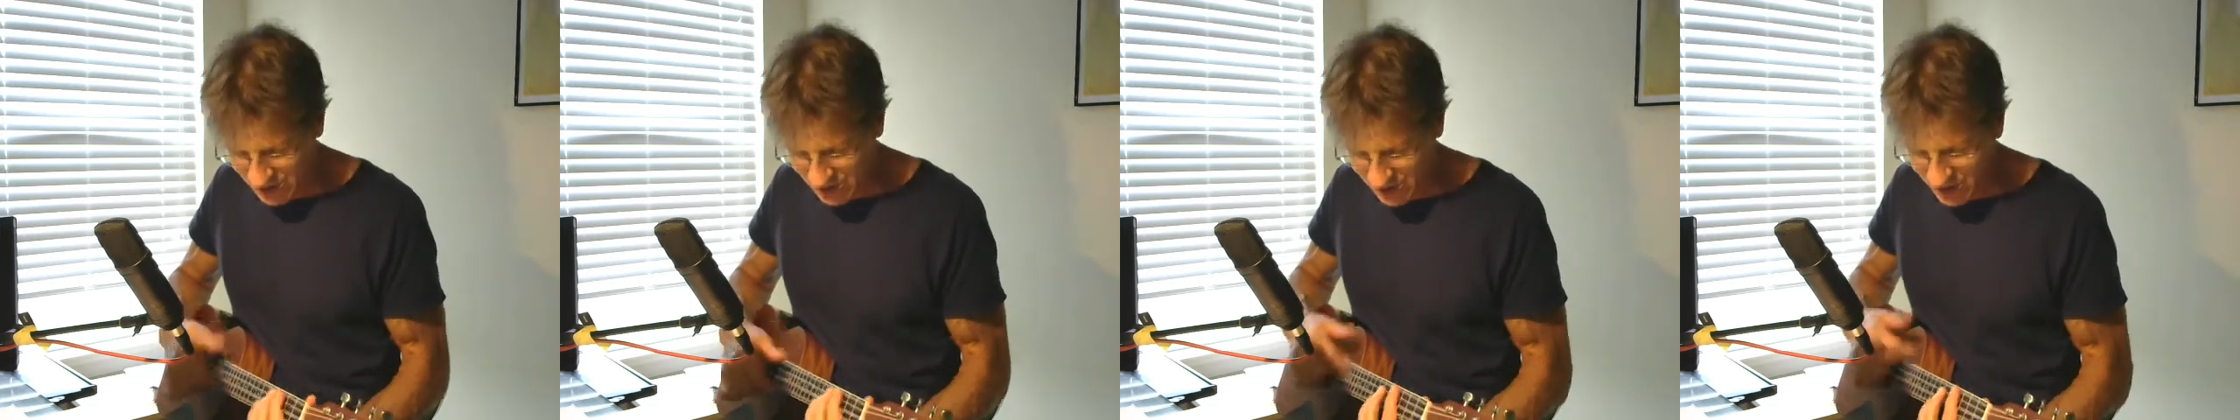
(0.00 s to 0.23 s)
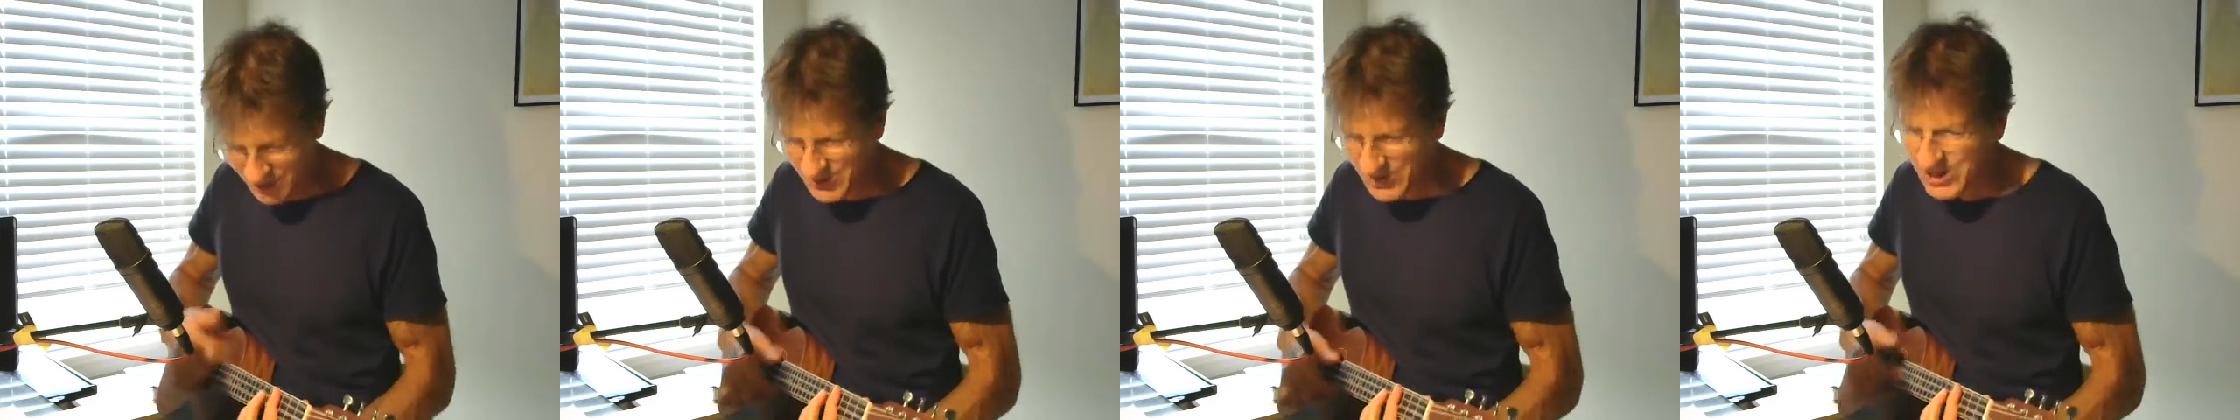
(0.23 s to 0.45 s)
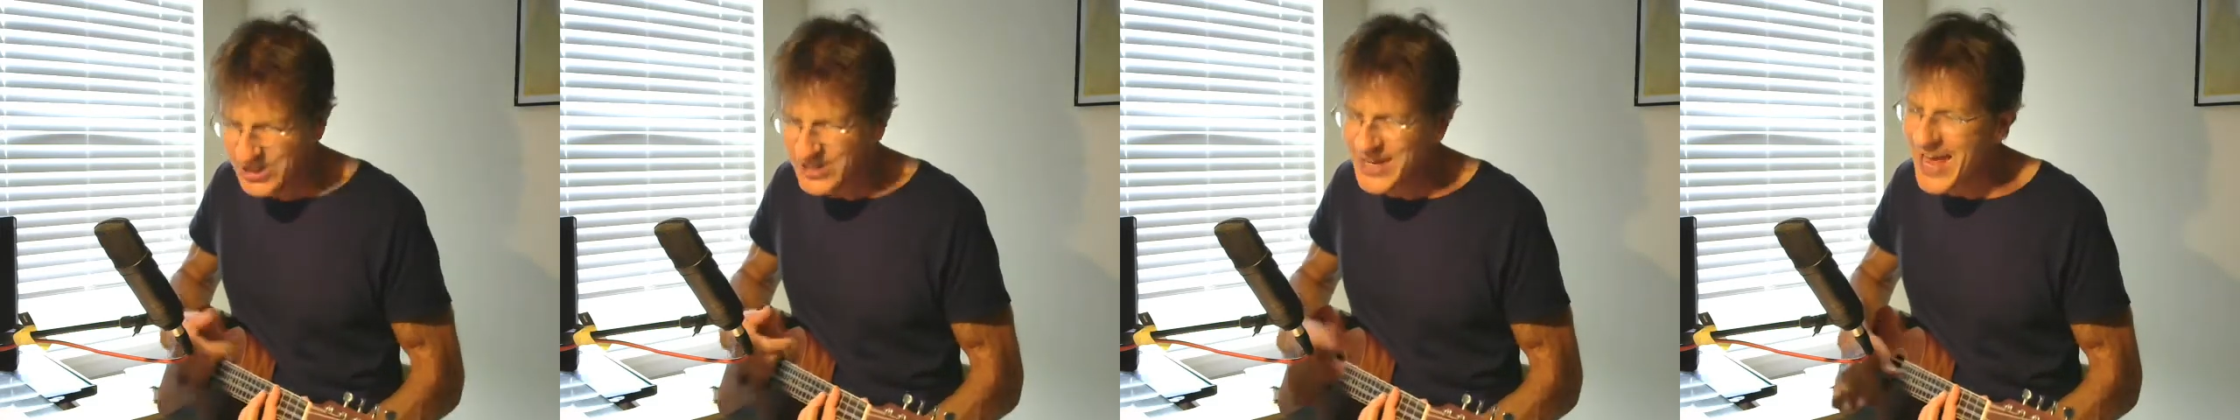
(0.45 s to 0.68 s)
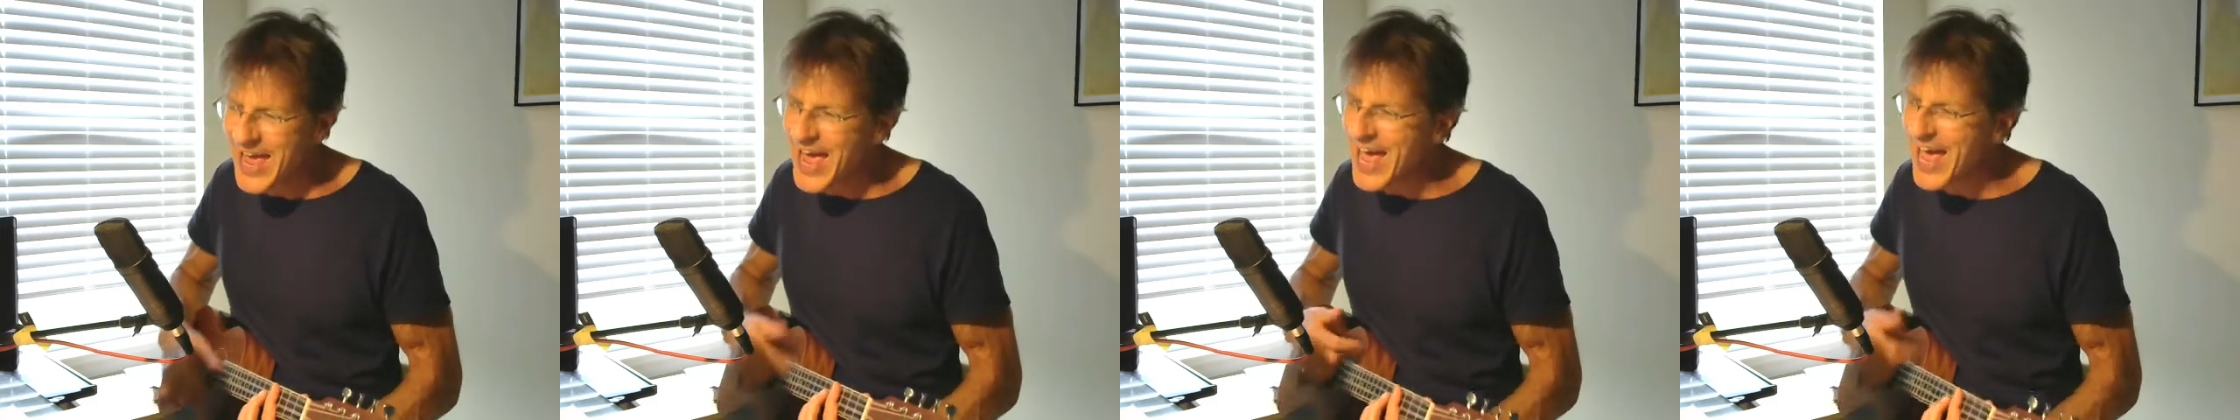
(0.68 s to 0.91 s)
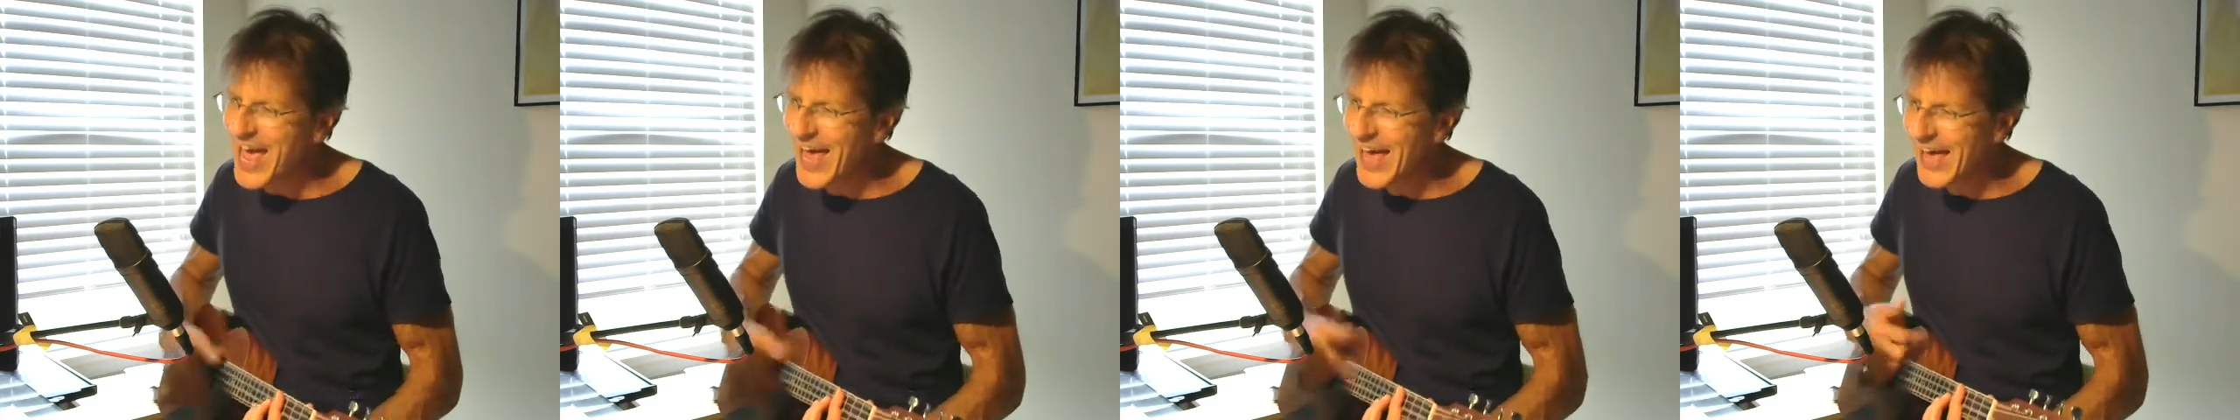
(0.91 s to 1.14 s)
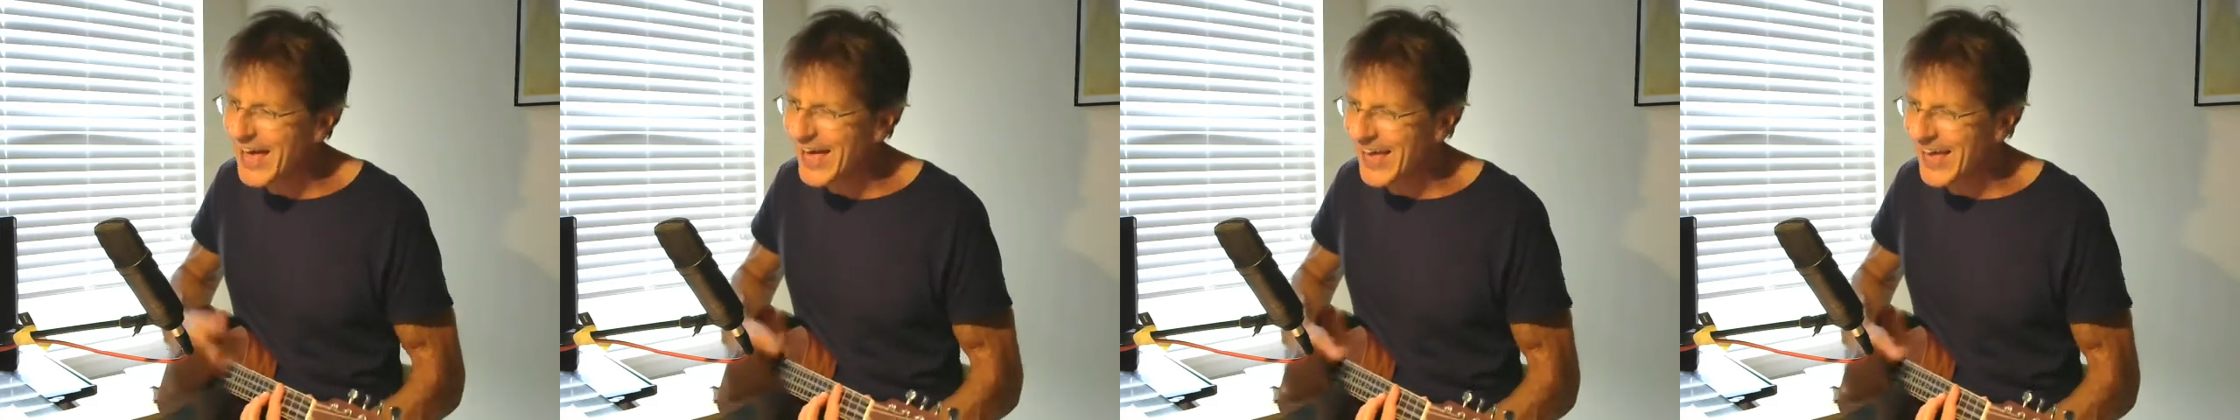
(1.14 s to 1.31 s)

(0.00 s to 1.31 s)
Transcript: troops, yeah.